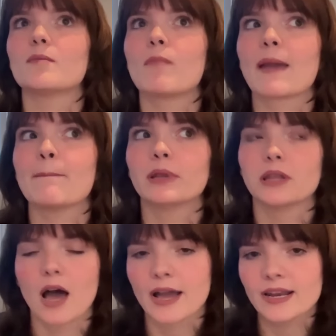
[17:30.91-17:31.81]
My
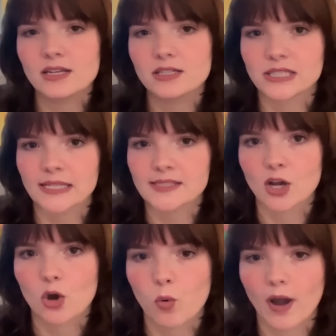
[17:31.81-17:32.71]
blood doesn't
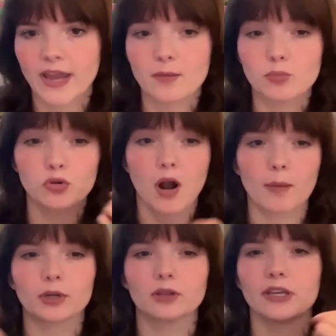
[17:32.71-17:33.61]
quite
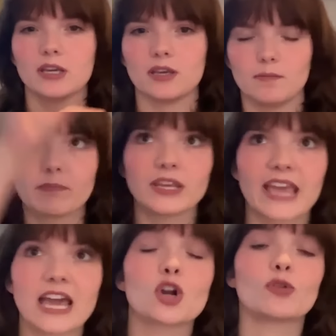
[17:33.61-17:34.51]
properly
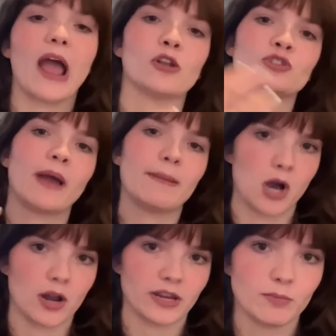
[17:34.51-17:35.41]
get around my
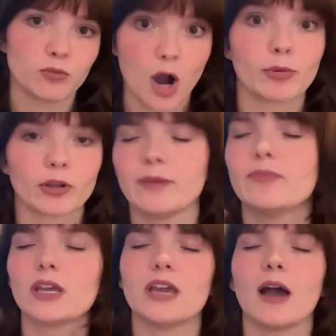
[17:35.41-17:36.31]
body properly.
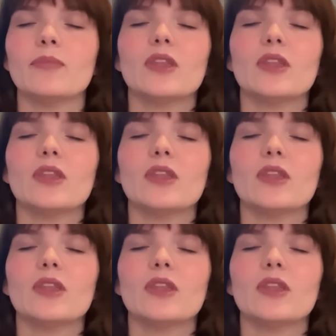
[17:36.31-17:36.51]
Yeah.